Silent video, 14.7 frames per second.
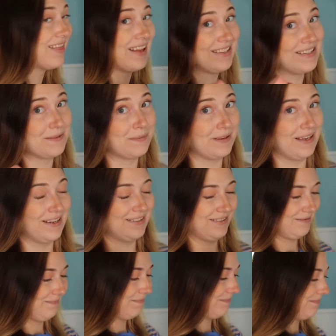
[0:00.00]
That's the
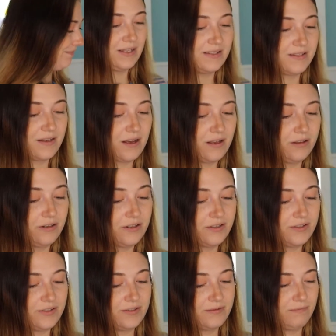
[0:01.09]
plan. These
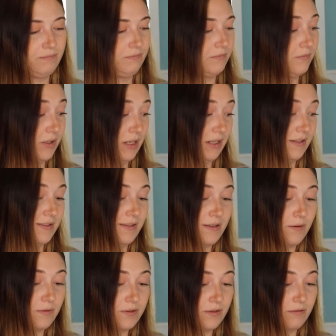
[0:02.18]
colors
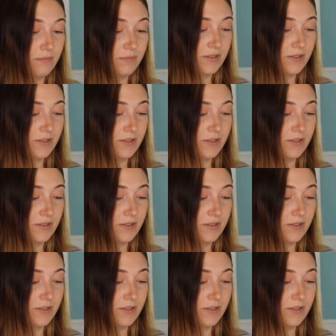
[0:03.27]
Excuse you, I'm